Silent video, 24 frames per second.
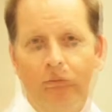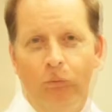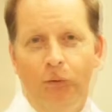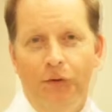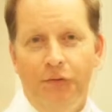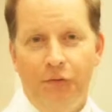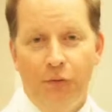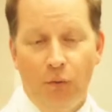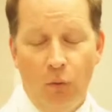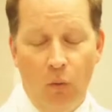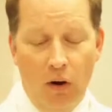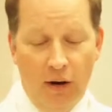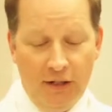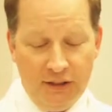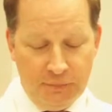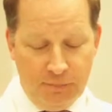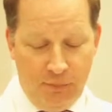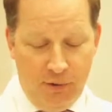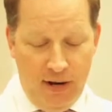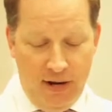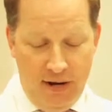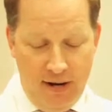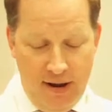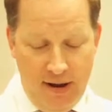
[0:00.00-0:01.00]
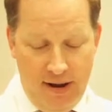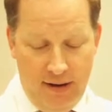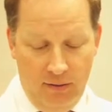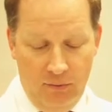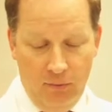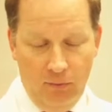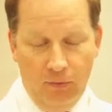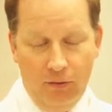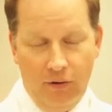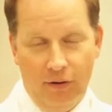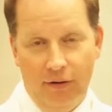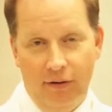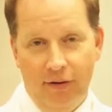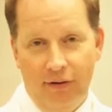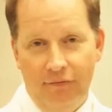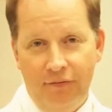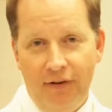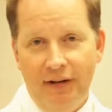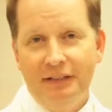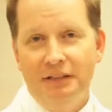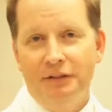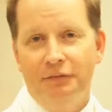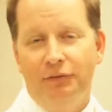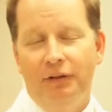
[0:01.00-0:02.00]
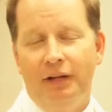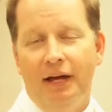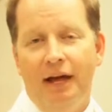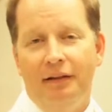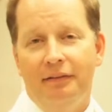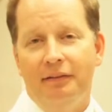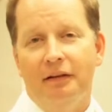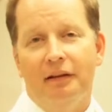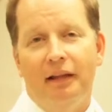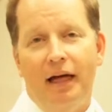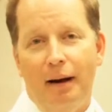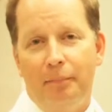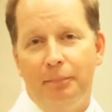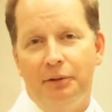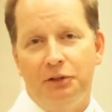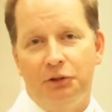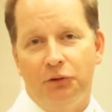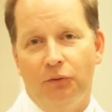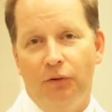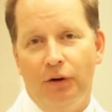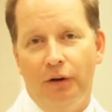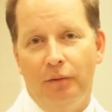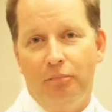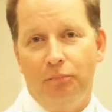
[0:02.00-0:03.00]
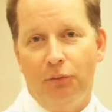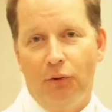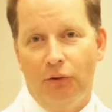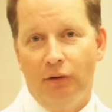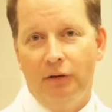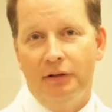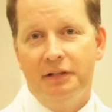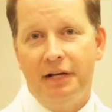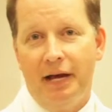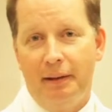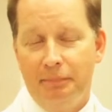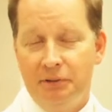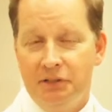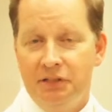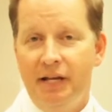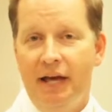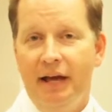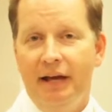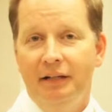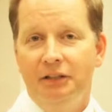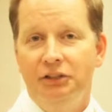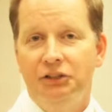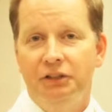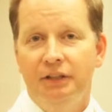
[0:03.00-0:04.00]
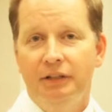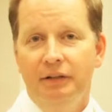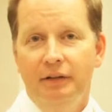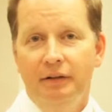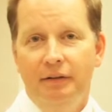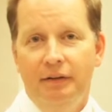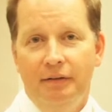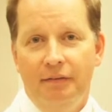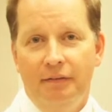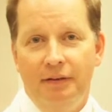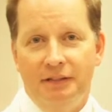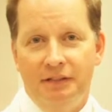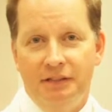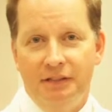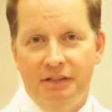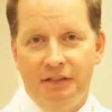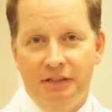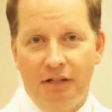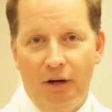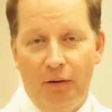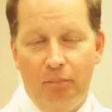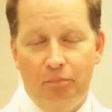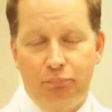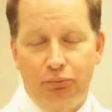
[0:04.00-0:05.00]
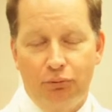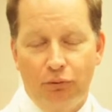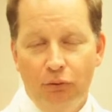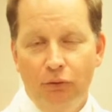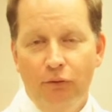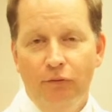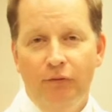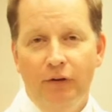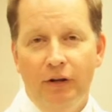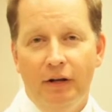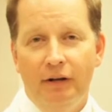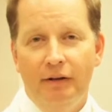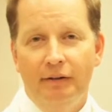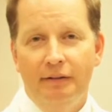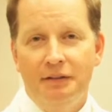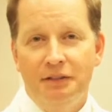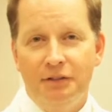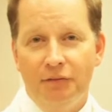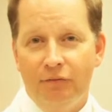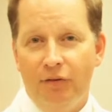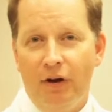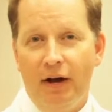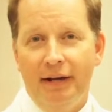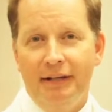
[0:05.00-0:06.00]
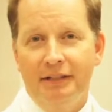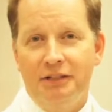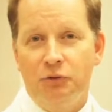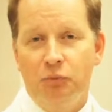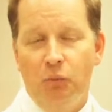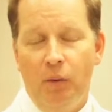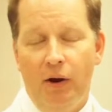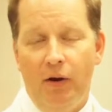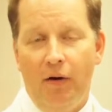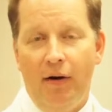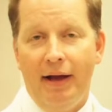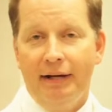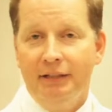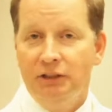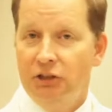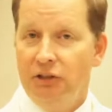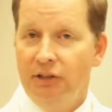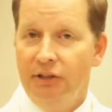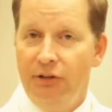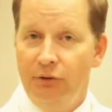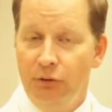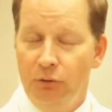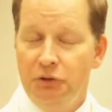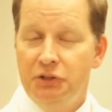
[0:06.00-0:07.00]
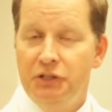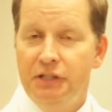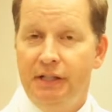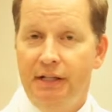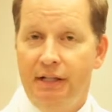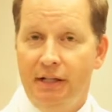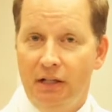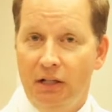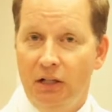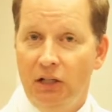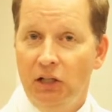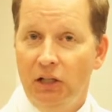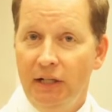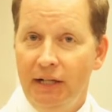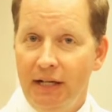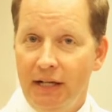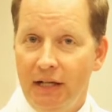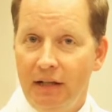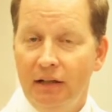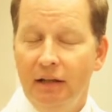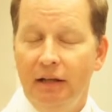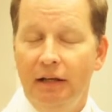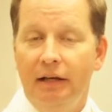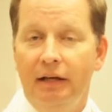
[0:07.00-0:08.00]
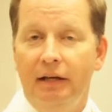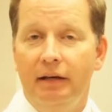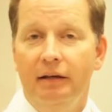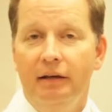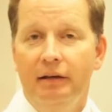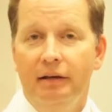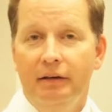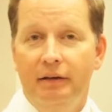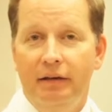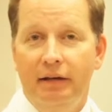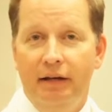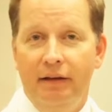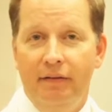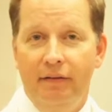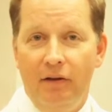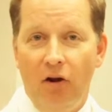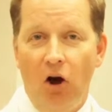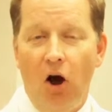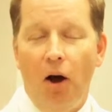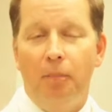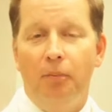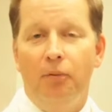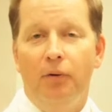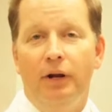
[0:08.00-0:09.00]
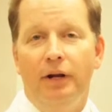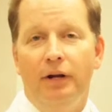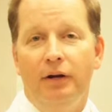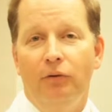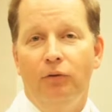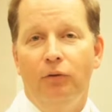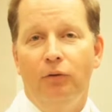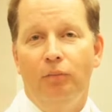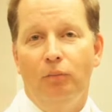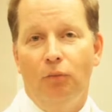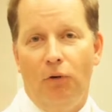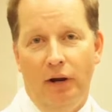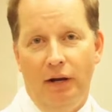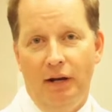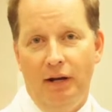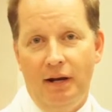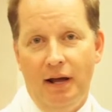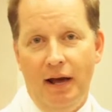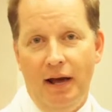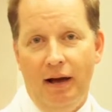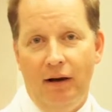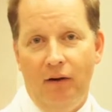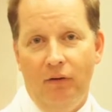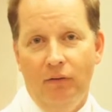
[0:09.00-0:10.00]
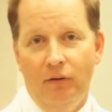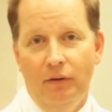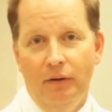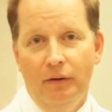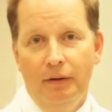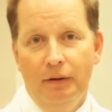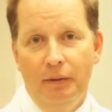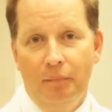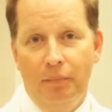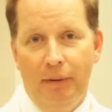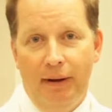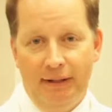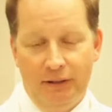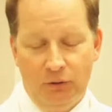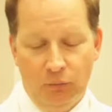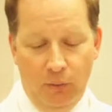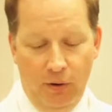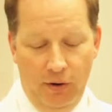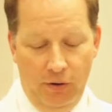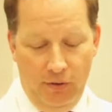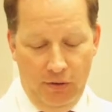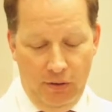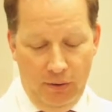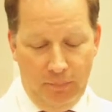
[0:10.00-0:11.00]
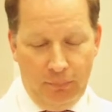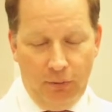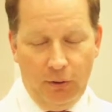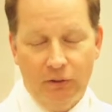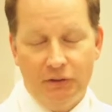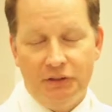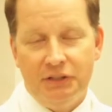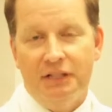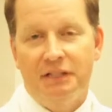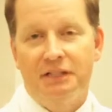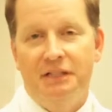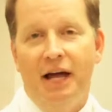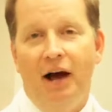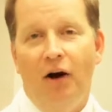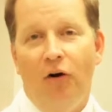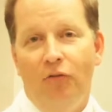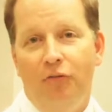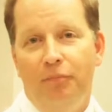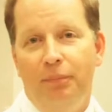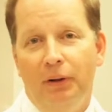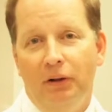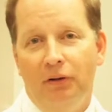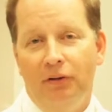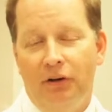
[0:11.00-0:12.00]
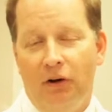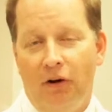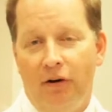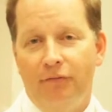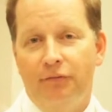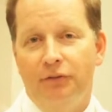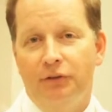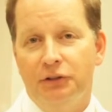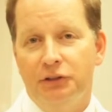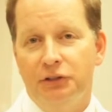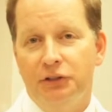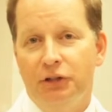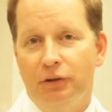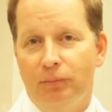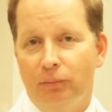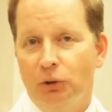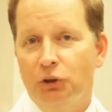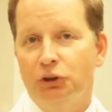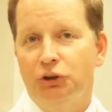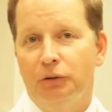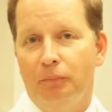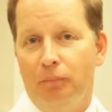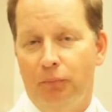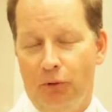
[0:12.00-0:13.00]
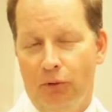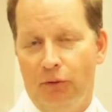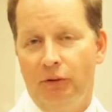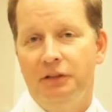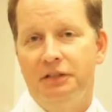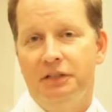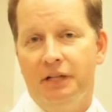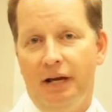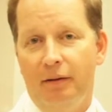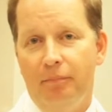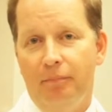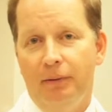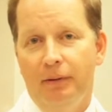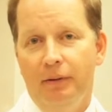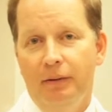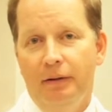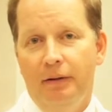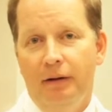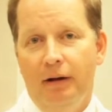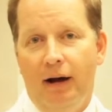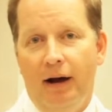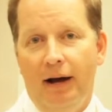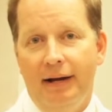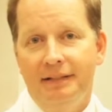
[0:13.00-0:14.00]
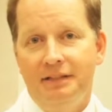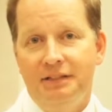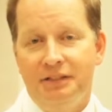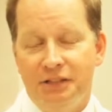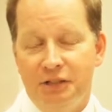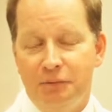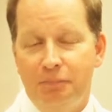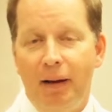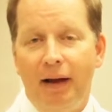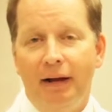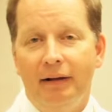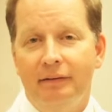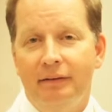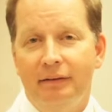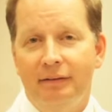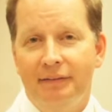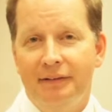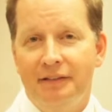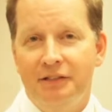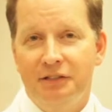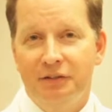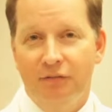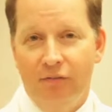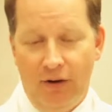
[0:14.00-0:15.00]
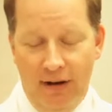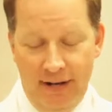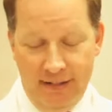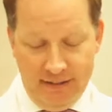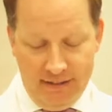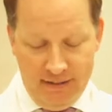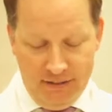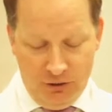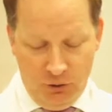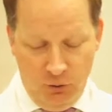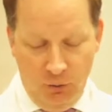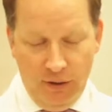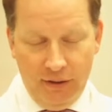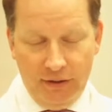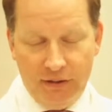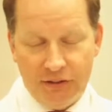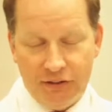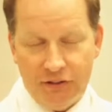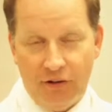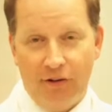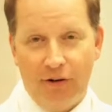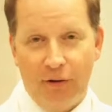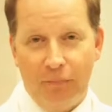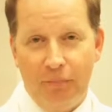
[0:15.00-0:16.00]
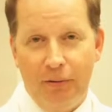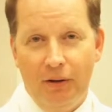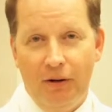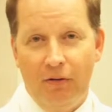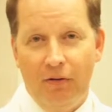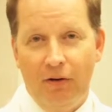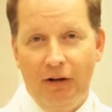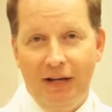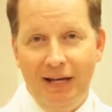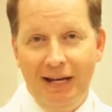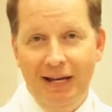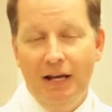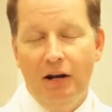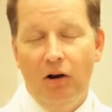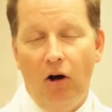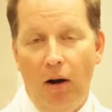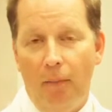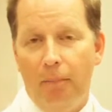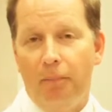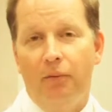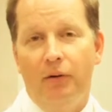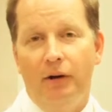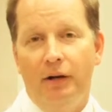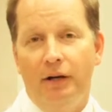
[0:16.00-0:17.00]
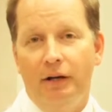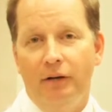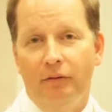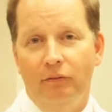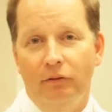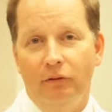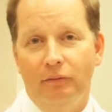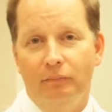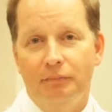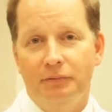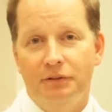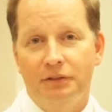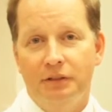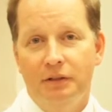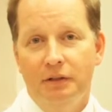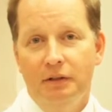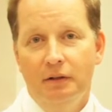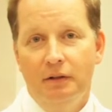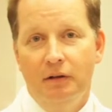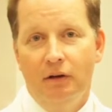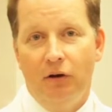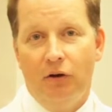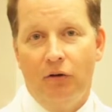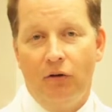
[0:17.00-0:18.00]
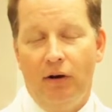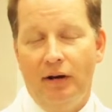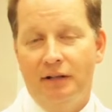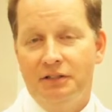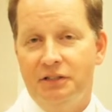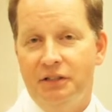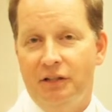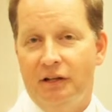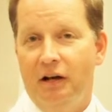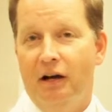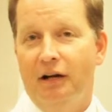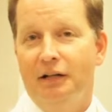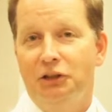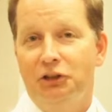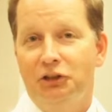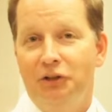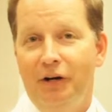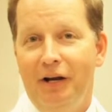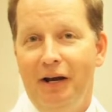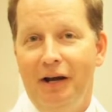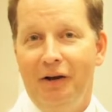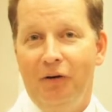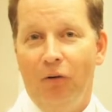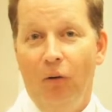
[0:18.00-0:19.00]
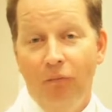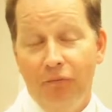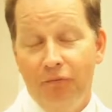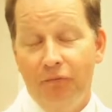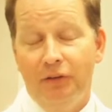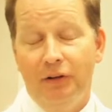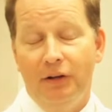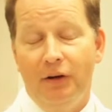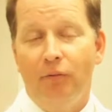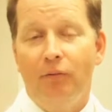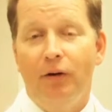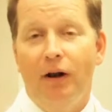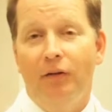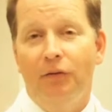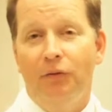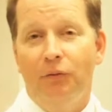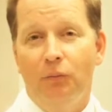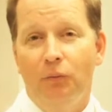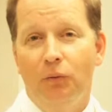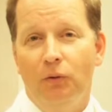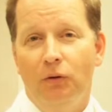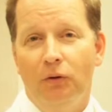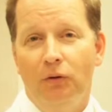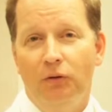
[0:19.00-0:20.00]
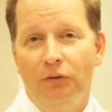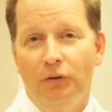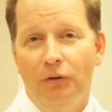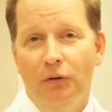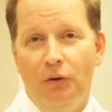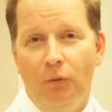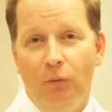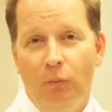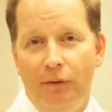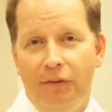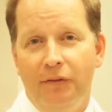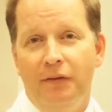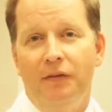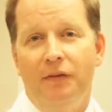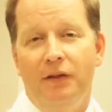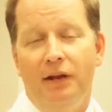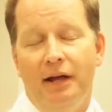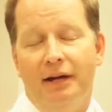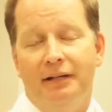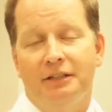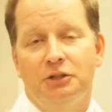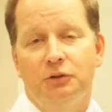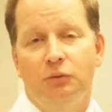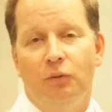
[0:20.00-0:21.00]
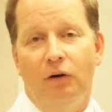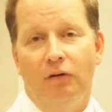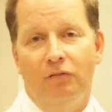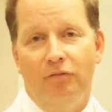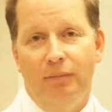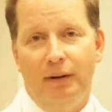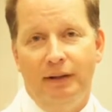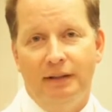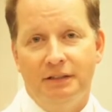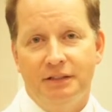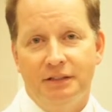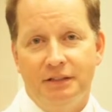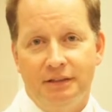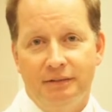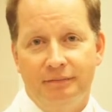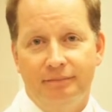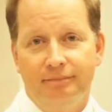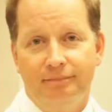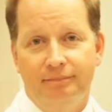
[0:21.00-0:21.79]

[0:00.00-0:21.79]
With the WASP right now, we're effectively at the laboratory prototype stage. This is a proven device. We are actually using it clinically in the operating room right now, but we're in the process now of building our first commercial prototype. I suspect that this device is going to start appearing in operating rooms across the country and hopefully around the world within the next 12 months.